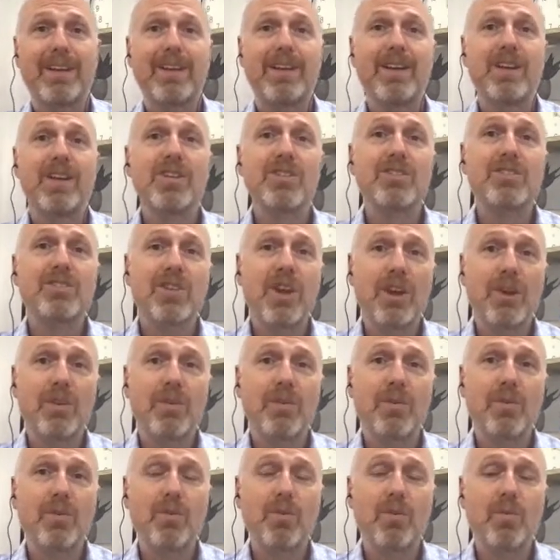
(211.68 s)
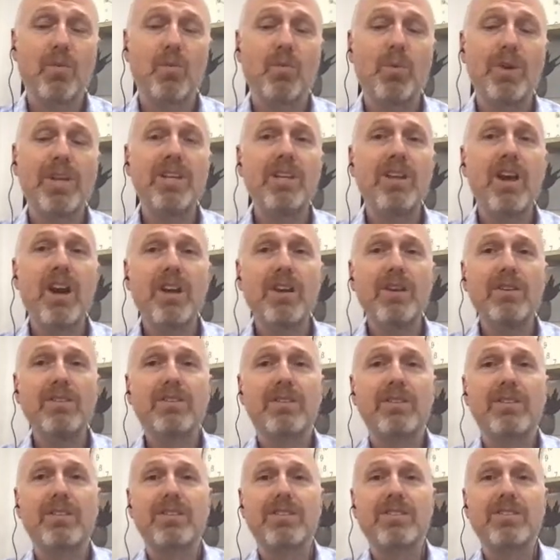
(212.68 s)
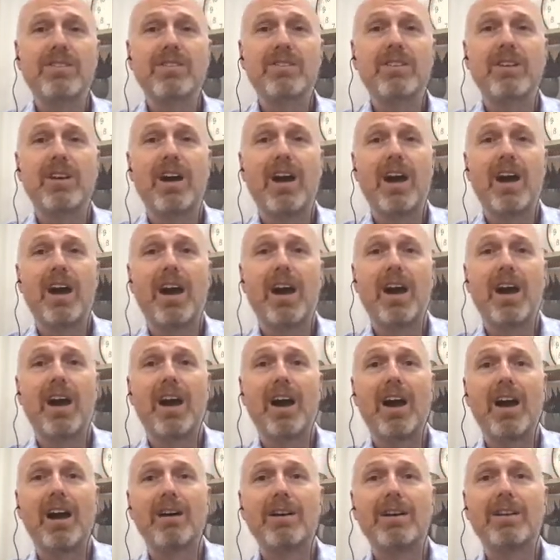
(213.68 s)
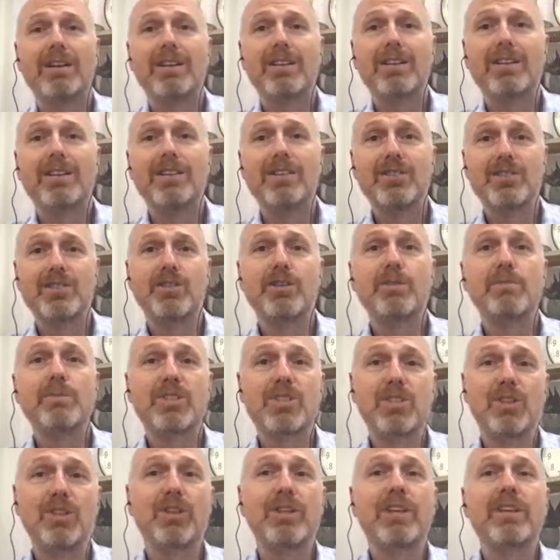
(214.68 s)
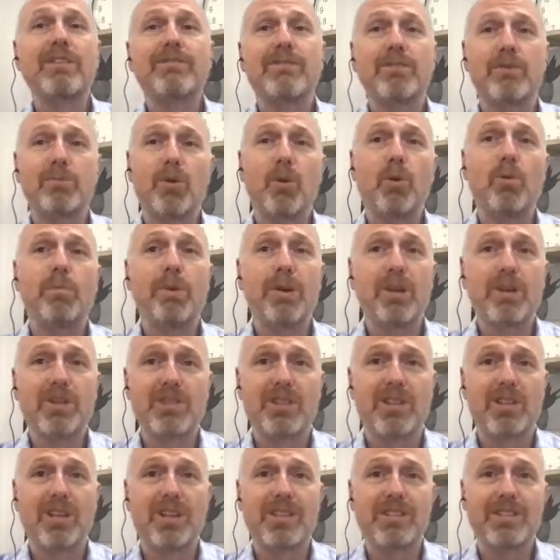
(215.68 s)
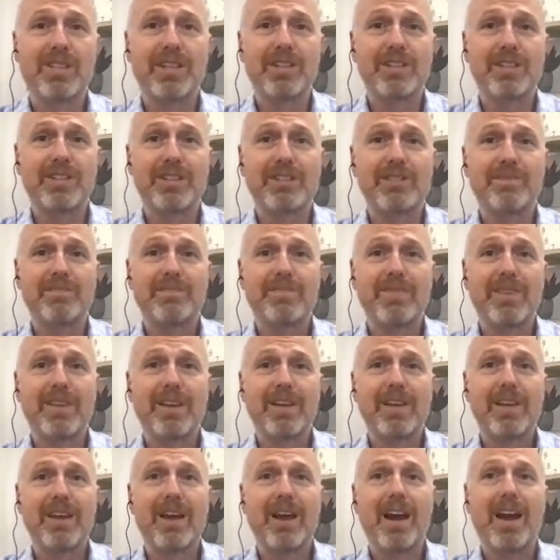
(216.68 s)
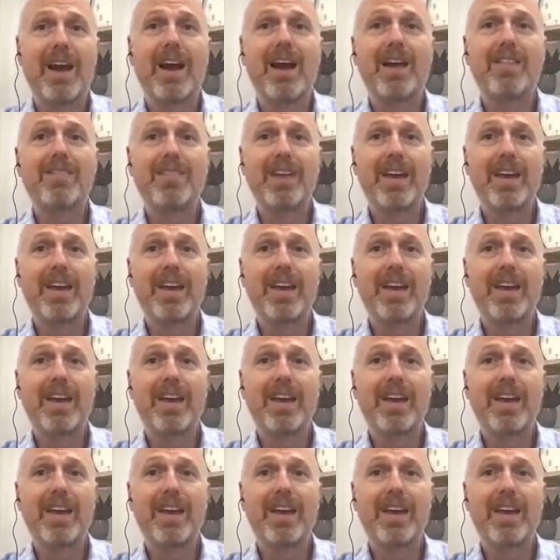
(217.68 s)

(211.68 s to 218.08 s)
So we know that consumers are looking for more personalization. That